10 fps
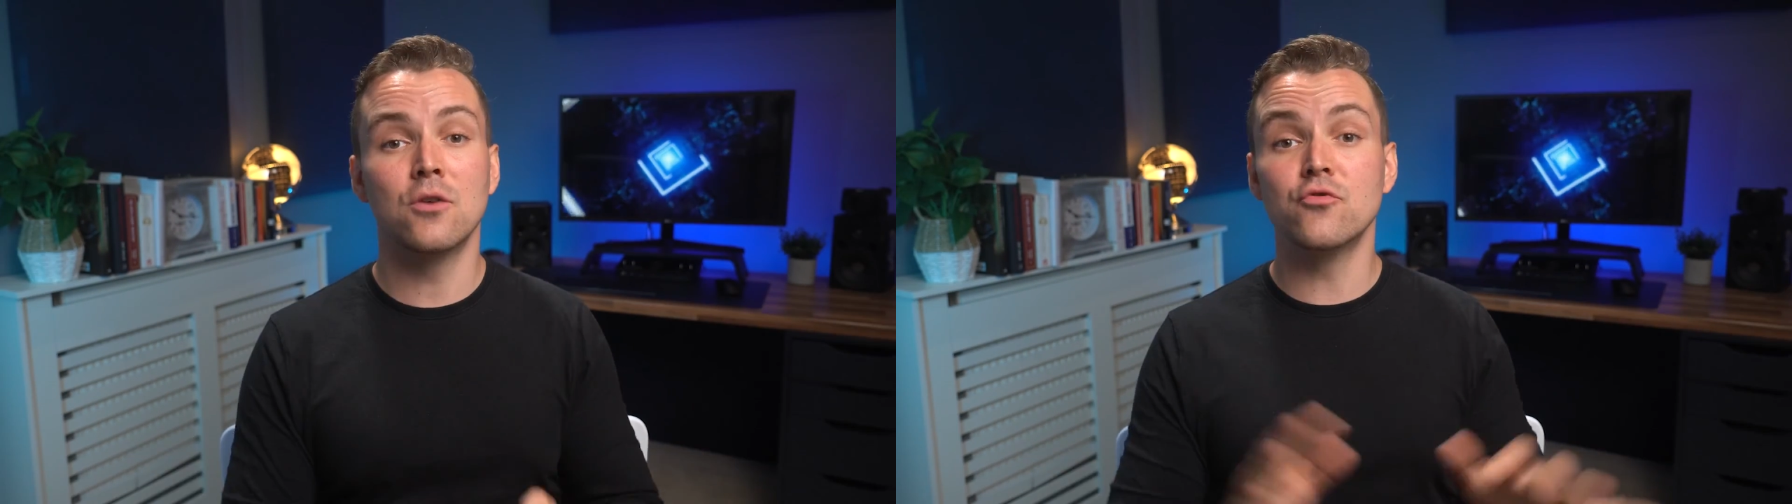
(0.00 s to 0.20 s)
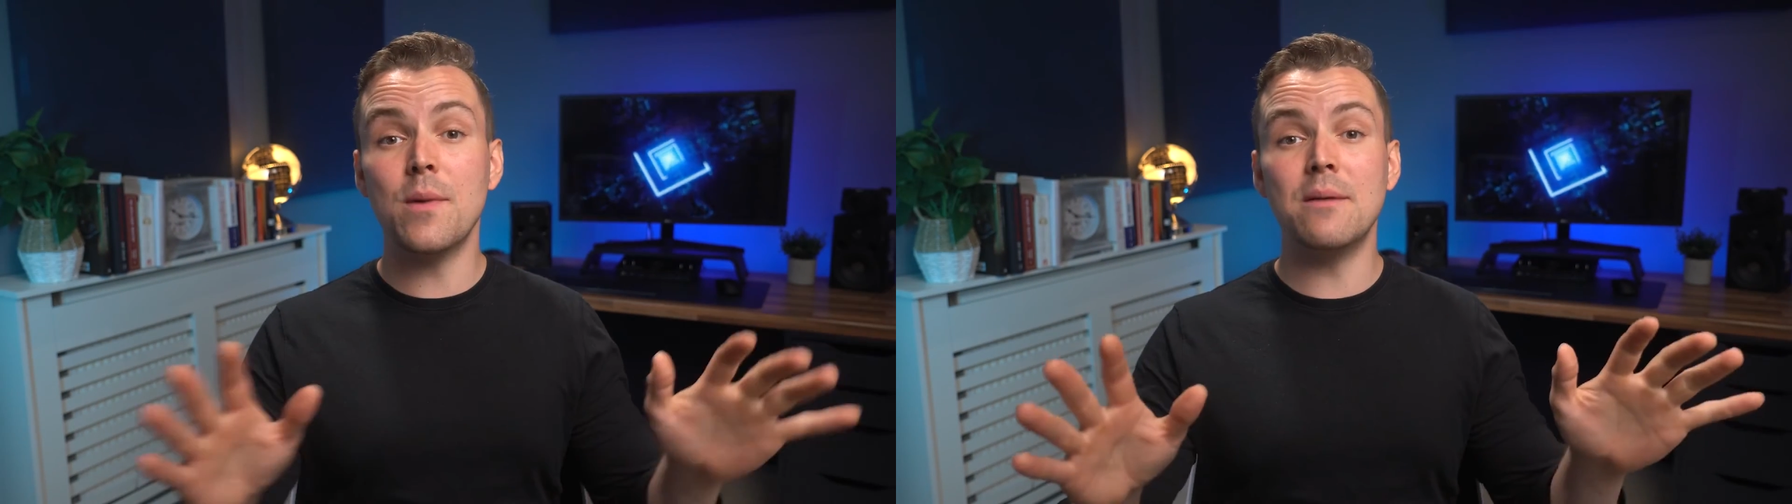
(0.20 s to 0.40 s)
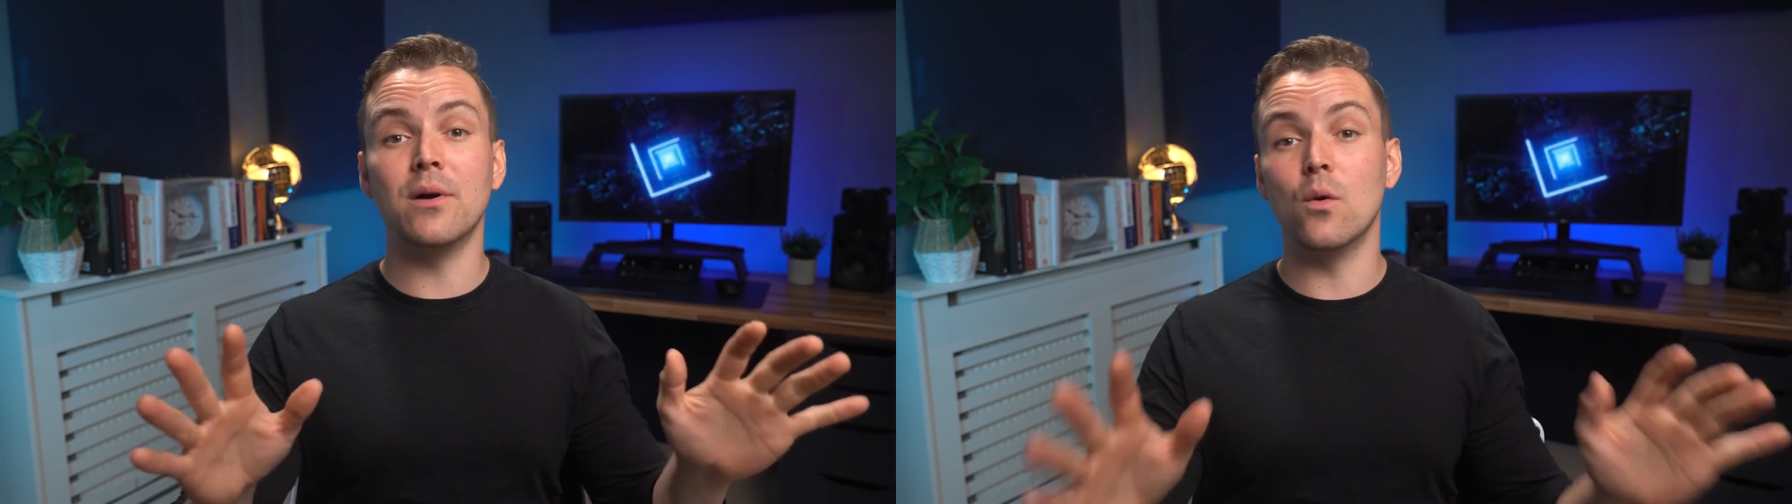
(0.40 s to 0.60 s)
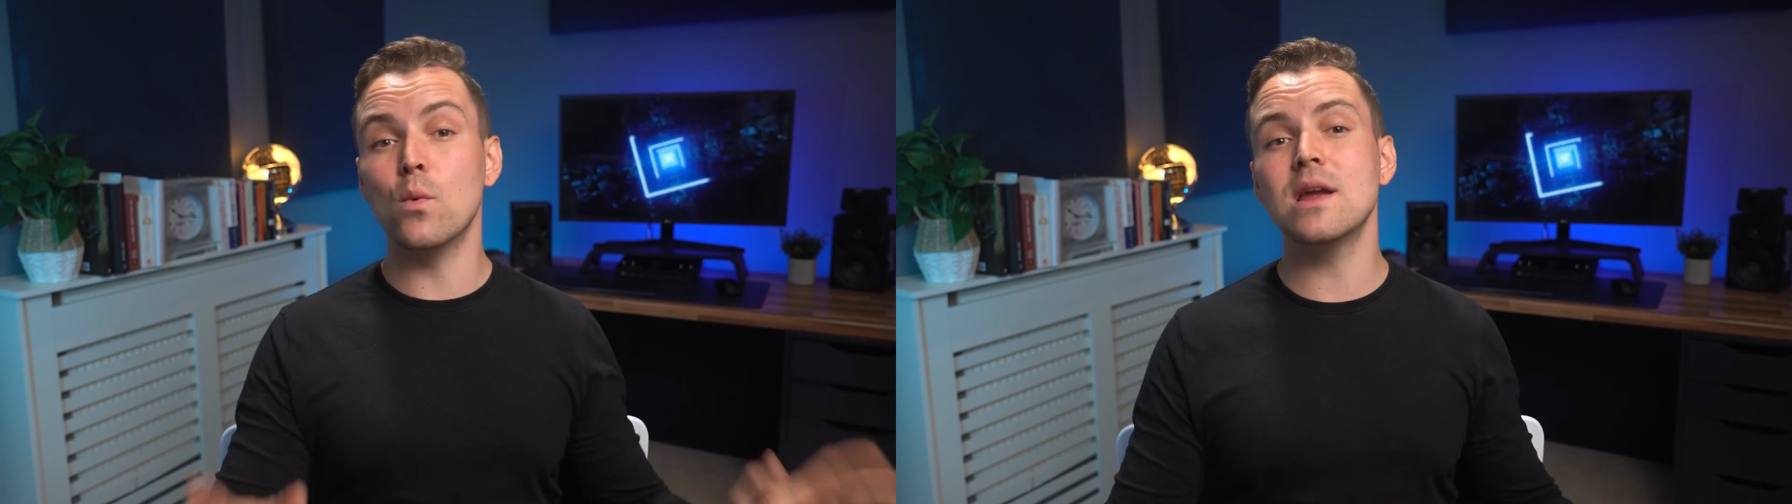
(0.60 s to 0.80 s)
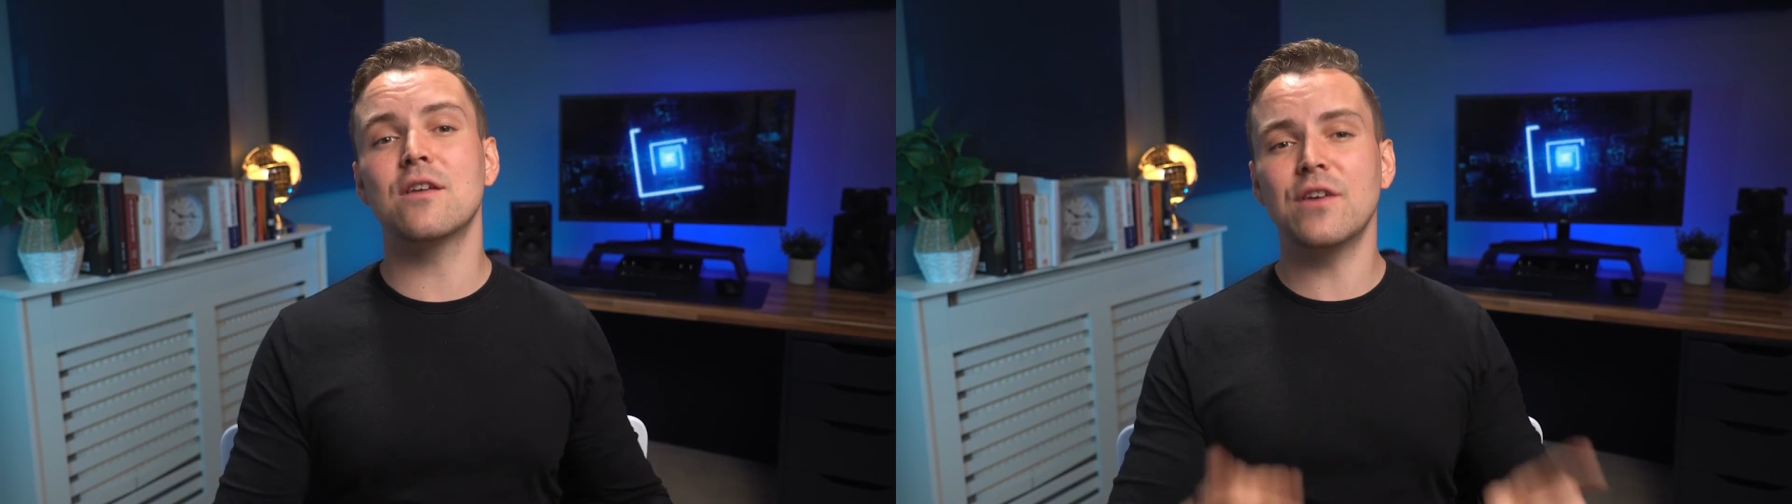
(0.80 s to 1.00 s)
Remember,
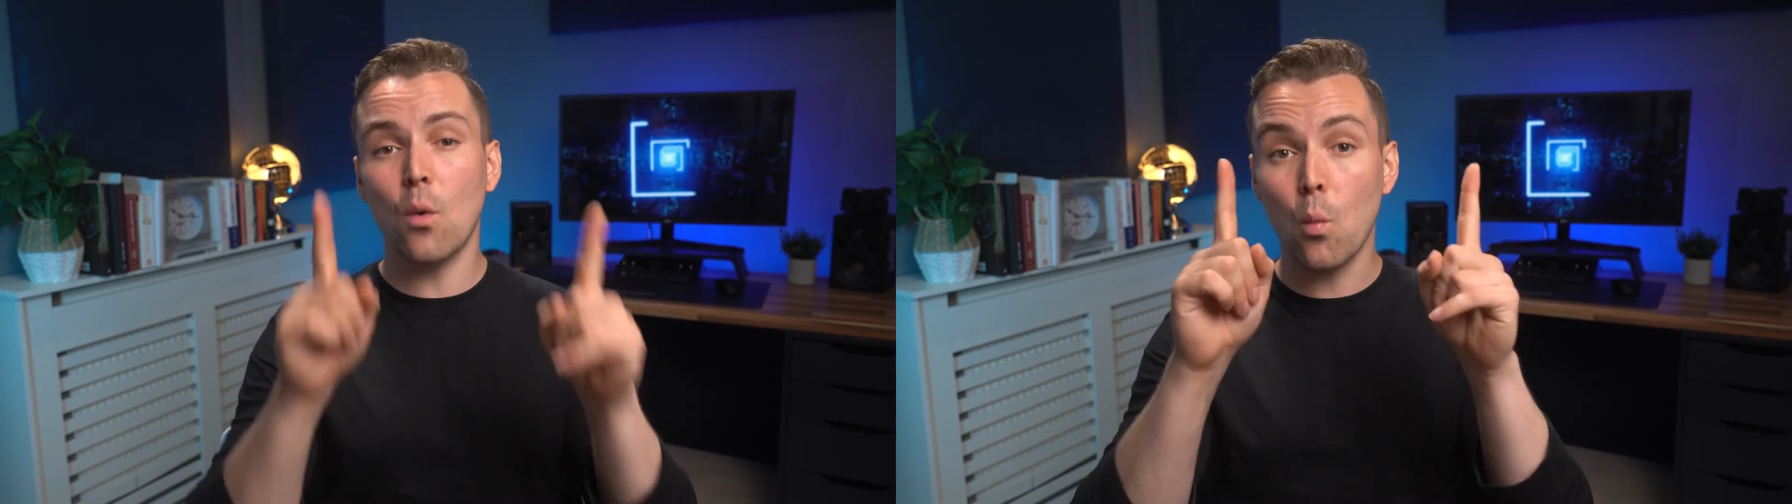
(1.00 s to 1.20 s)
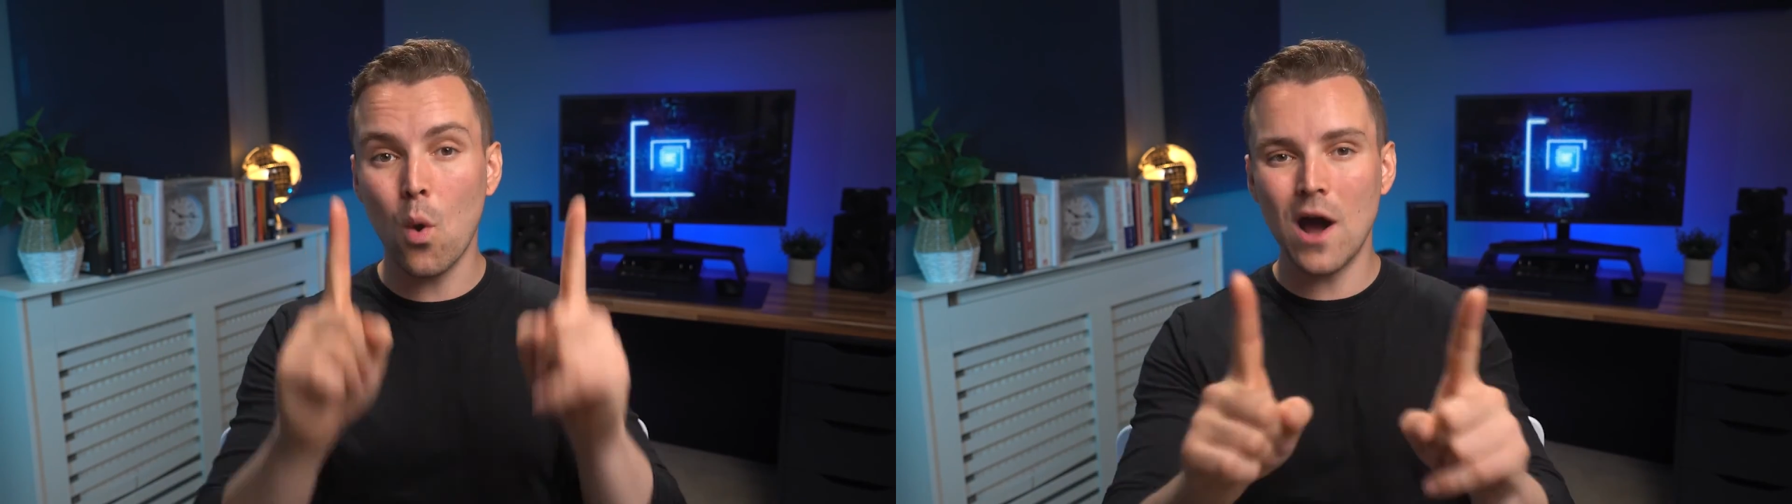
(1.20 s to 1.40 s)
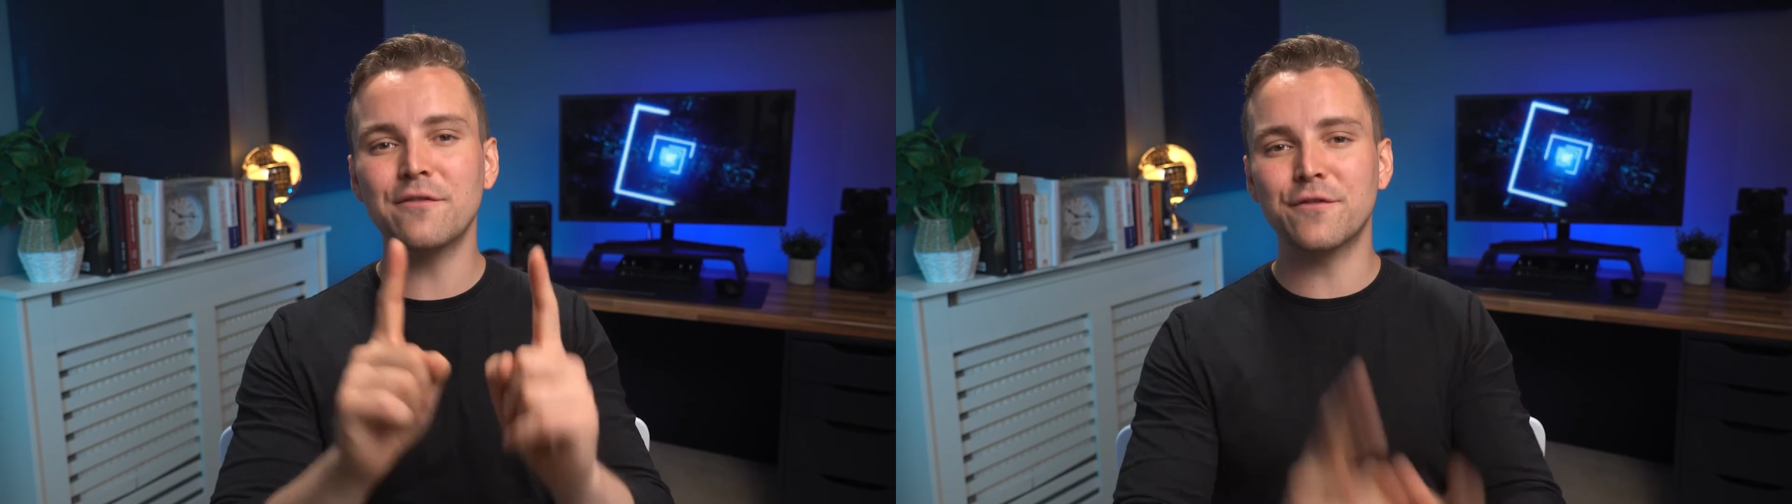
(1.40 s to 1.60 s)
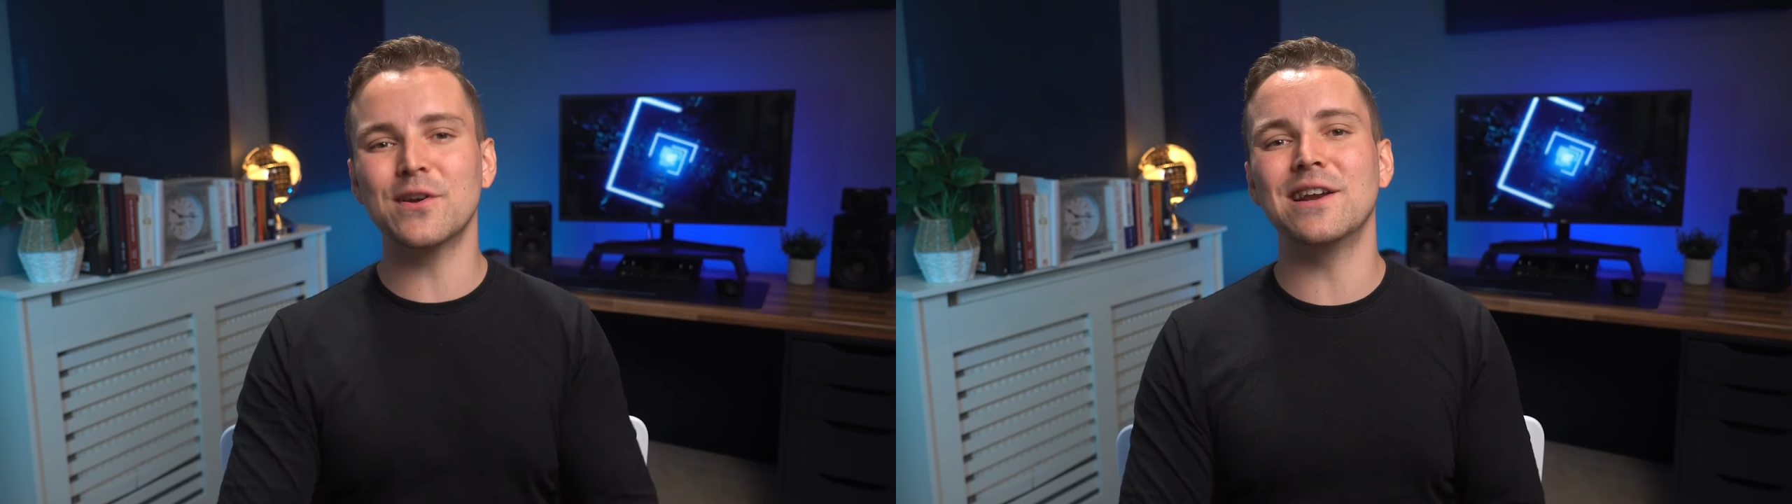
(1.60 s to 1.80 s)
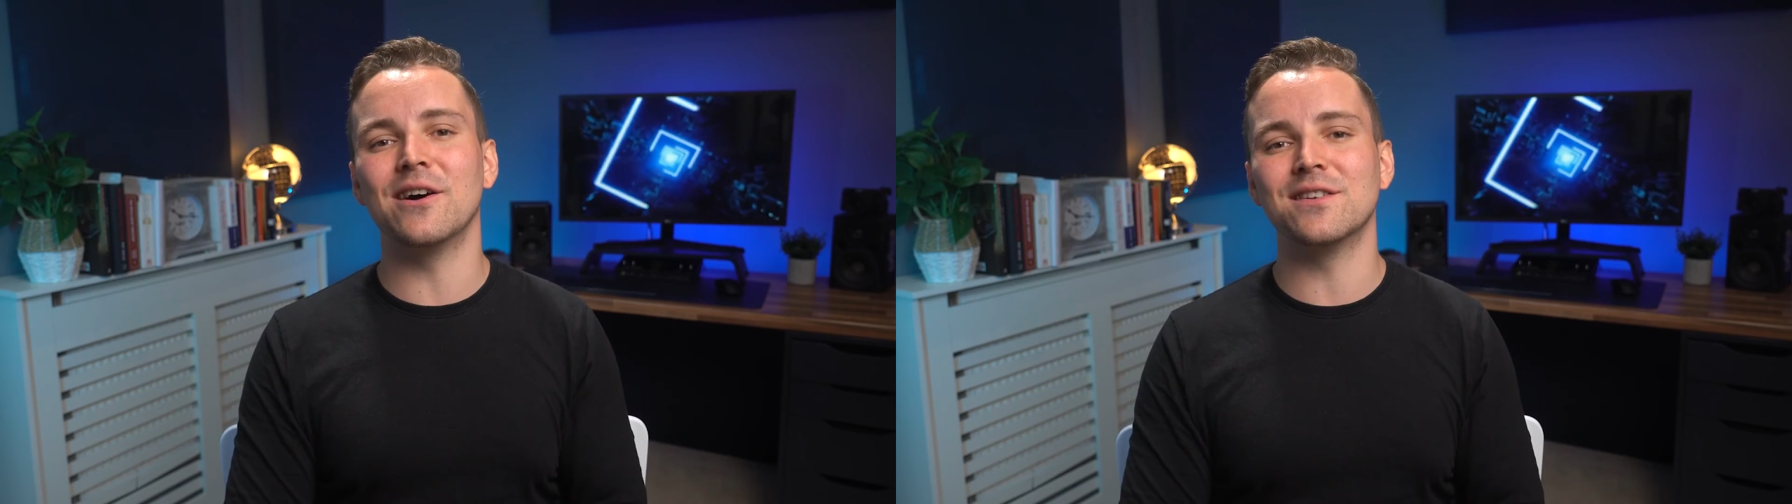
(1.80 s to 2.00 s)
we're giving one
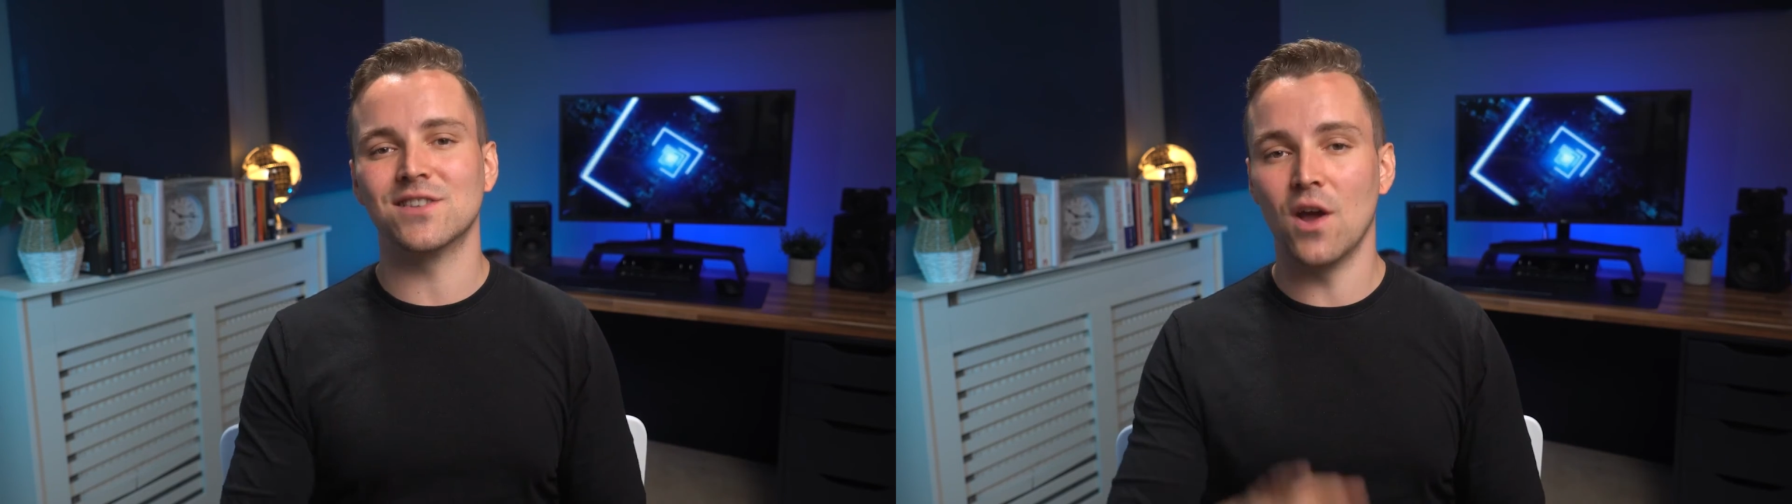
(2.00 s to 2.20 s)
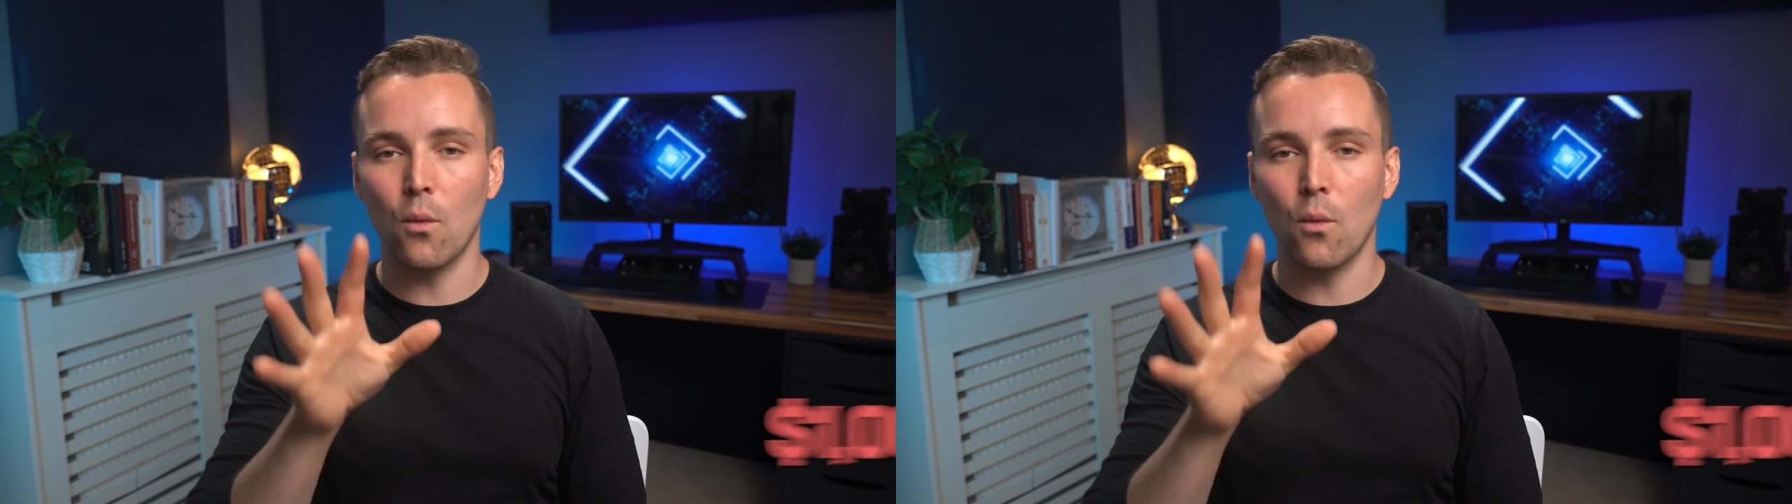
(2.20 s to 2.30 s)
freelancer